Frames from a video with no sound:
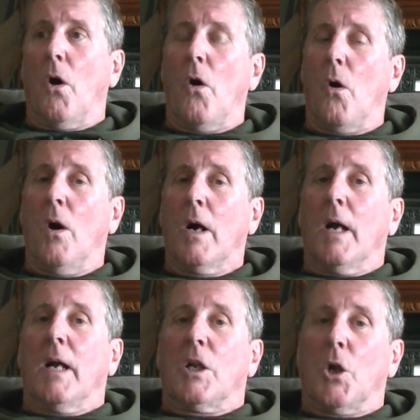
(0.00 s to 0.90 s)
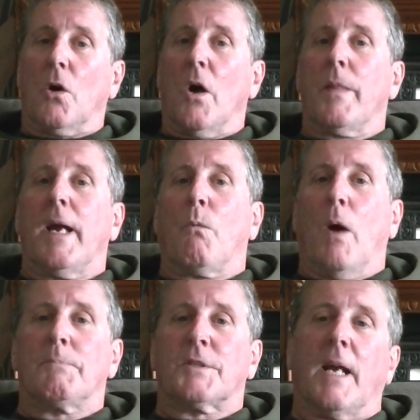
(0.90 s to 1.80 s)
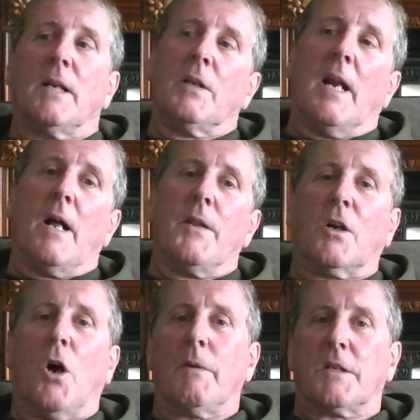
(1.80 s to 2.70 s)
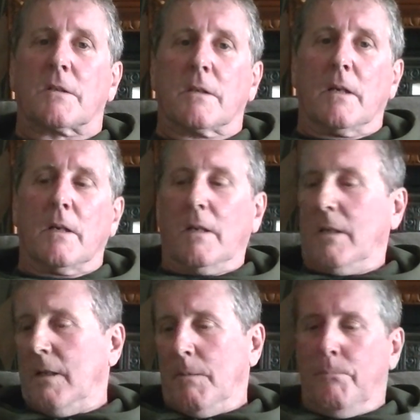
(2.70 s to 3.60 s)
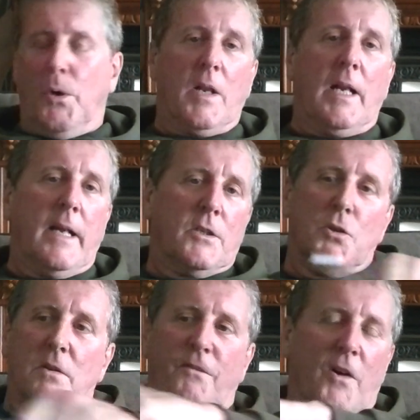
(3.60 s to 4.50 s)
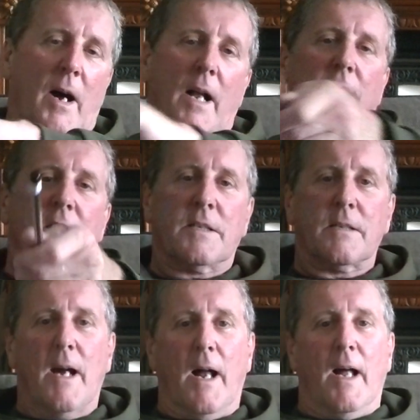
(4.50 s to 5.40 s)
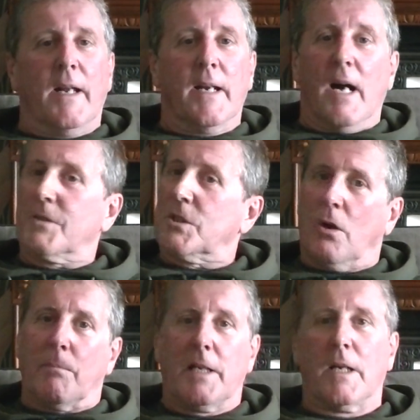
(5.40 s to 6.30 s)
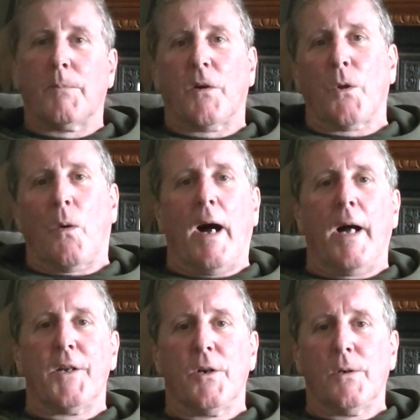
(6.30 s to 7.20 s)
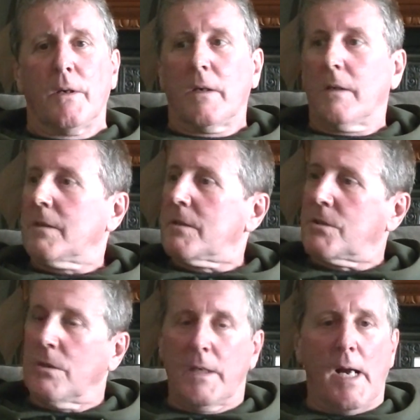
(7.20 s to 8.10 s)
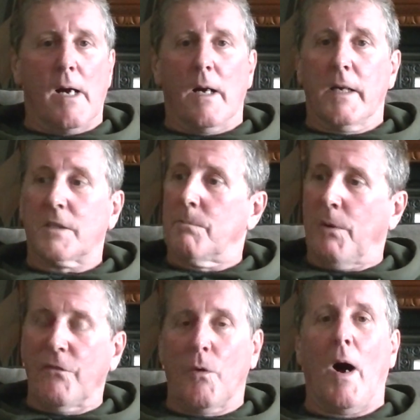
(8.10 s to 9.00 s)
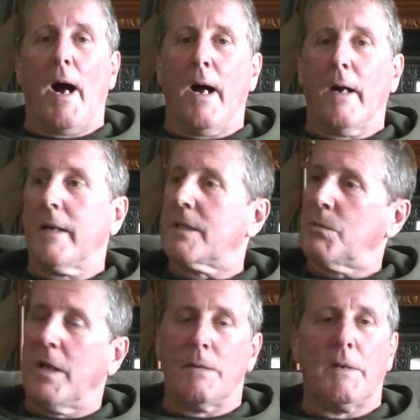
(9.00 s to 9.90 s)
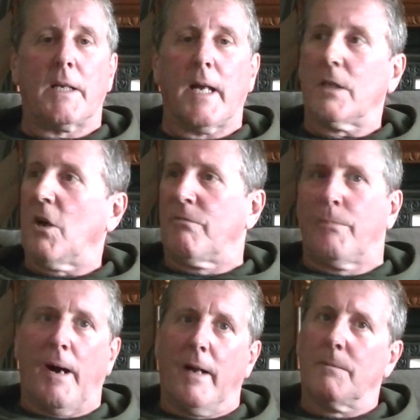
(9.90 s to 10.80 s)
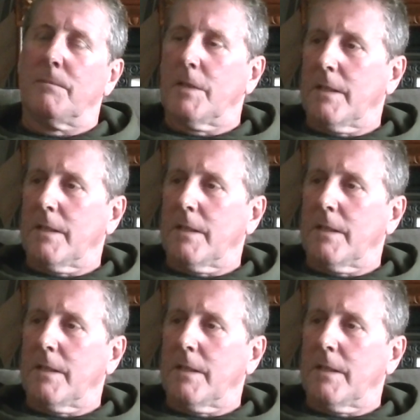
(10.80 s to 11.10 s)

or look on their website and, you know, in the comments, put a link down for all of this and all that, you know. I've stuck my head above the water now. So yeah, it's above the water, it's waiting to be kicked off by them.